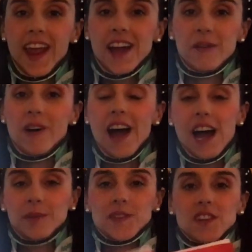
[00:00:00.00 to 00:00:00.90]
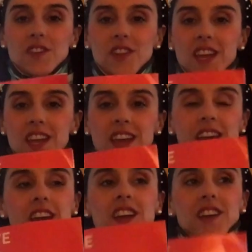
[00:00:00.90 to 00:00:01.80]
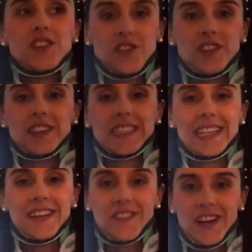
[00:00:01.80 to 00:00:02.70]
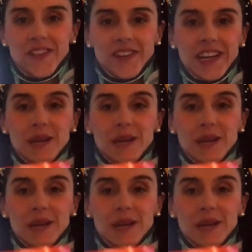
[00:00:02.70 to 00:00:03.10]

I will absolutely do this in recovery.